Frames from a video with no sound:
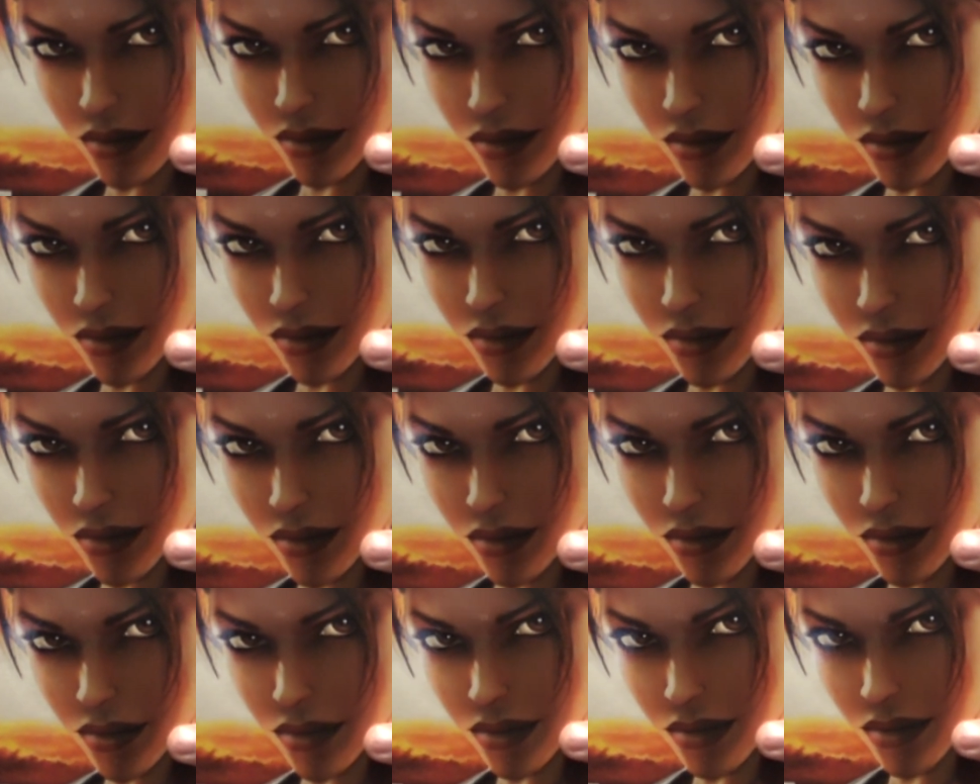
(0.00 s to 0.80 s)
I believe
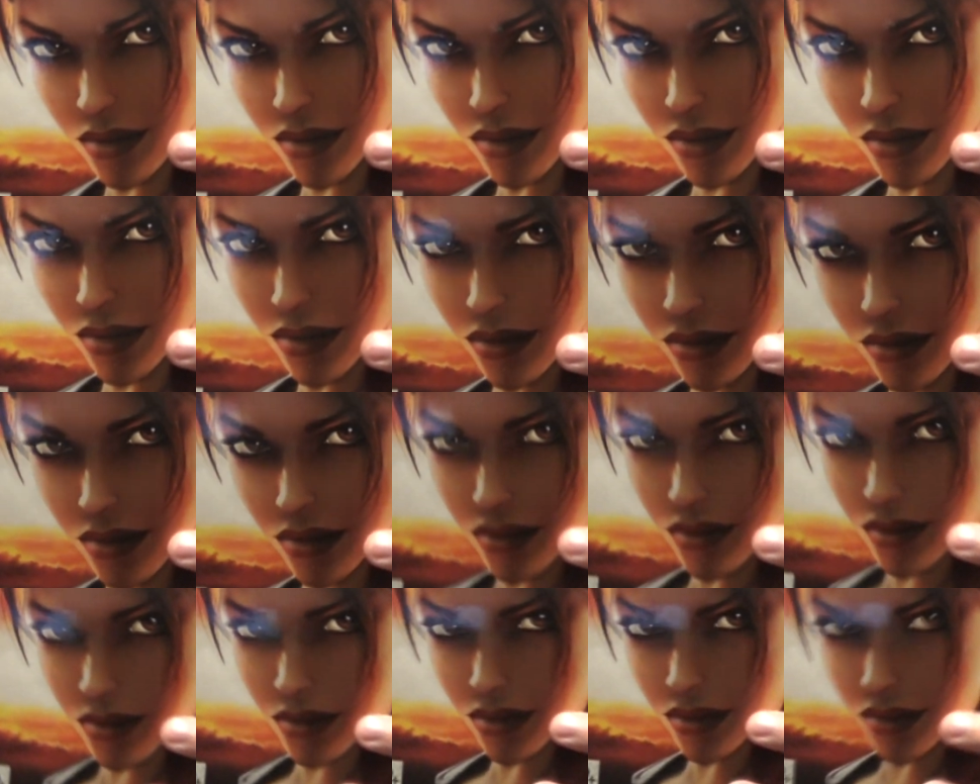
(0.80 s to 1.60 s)
I've got the
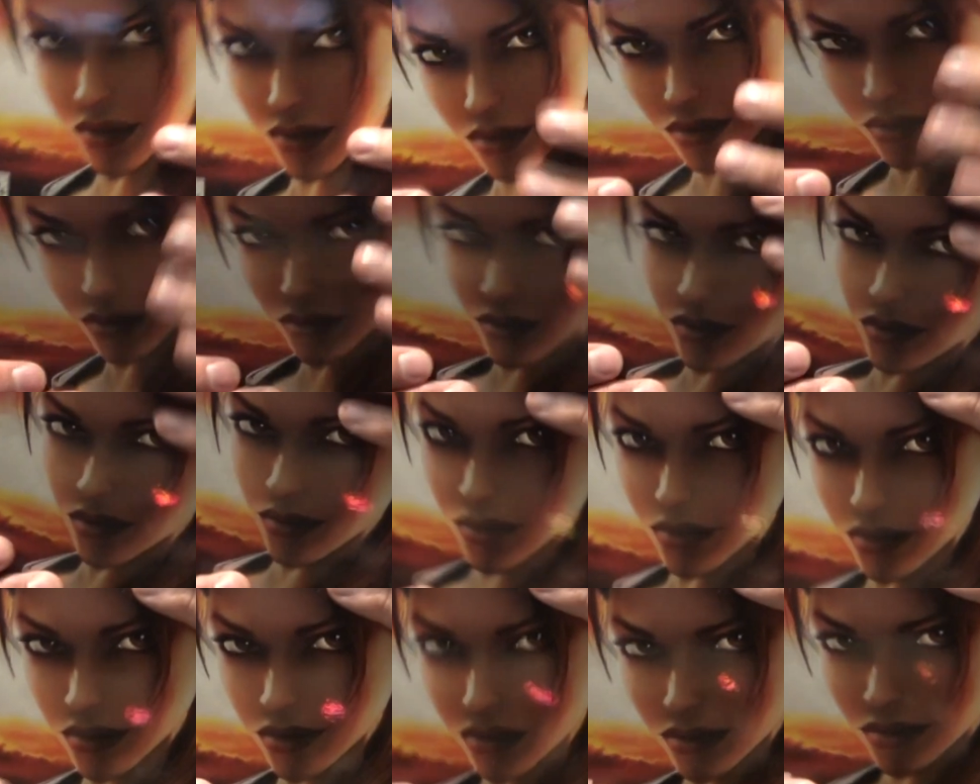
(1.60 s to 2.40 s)
game,
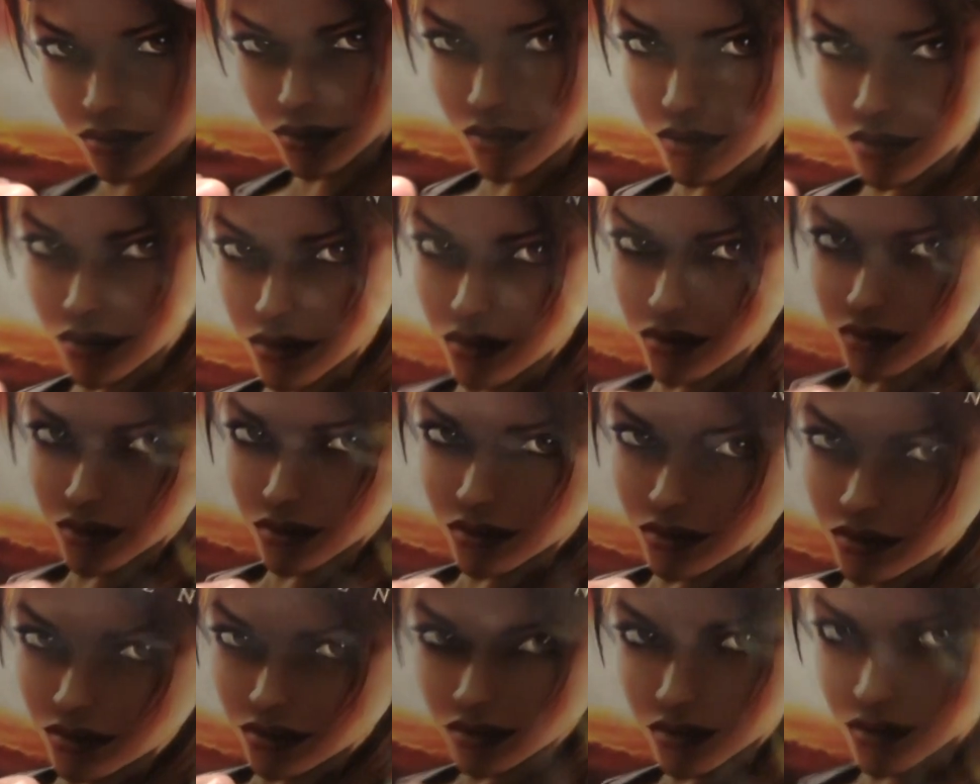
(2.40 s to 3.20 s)
but I don't
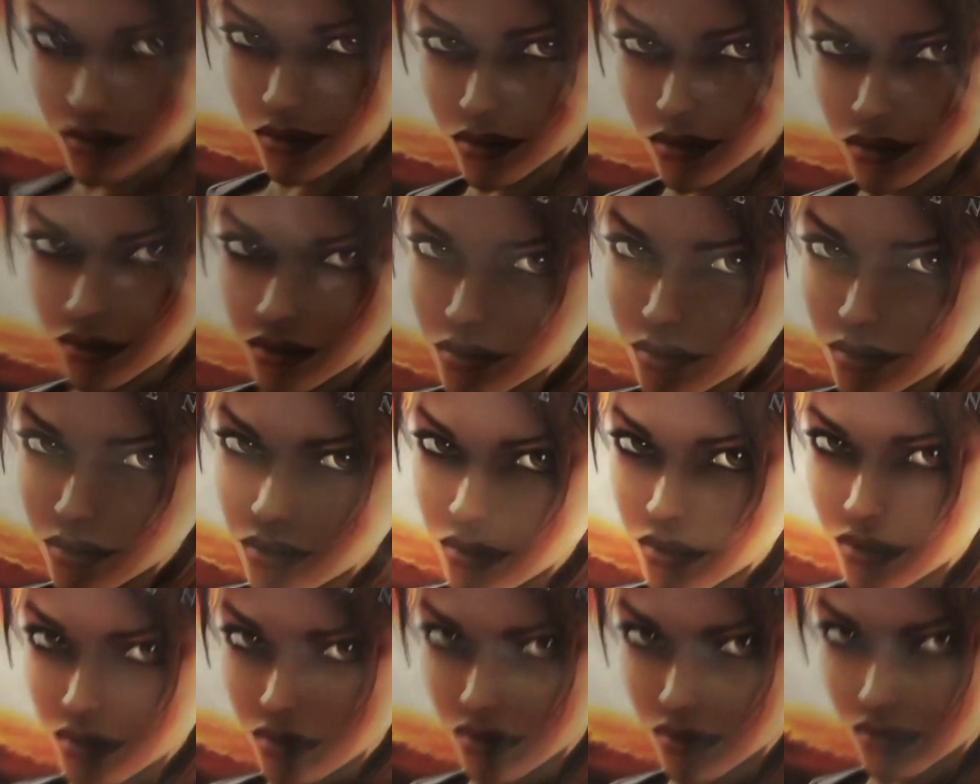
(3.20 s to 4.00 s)
have the one with
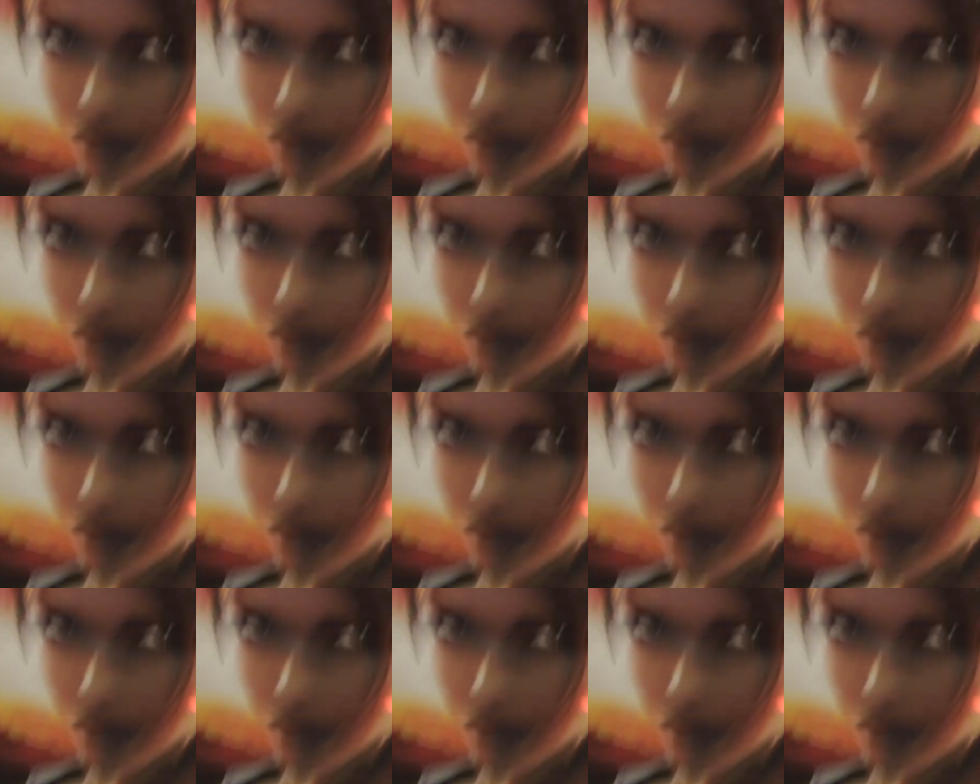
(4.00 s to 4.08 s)
the slip